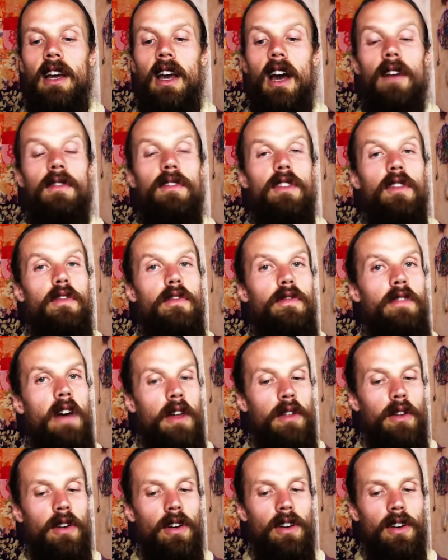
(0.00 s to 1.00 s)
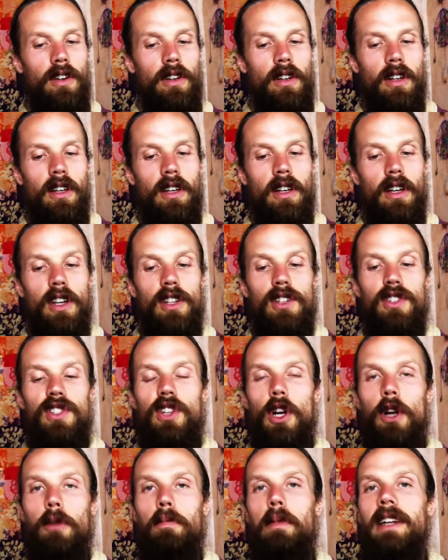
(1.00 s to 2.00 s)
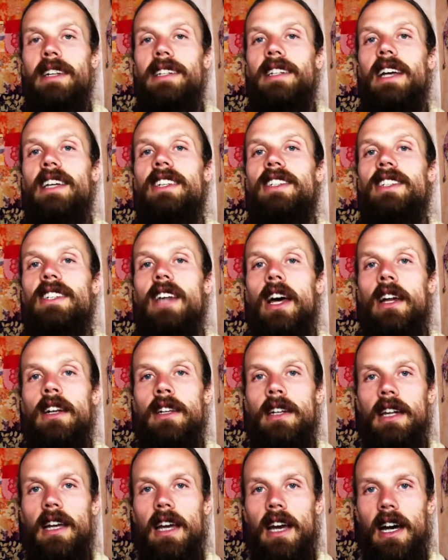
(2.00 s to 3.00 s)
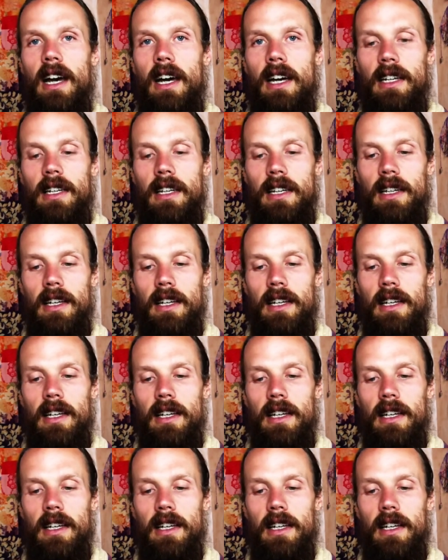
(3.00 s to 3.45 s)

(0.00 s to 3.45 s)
of the feathered serpent sun god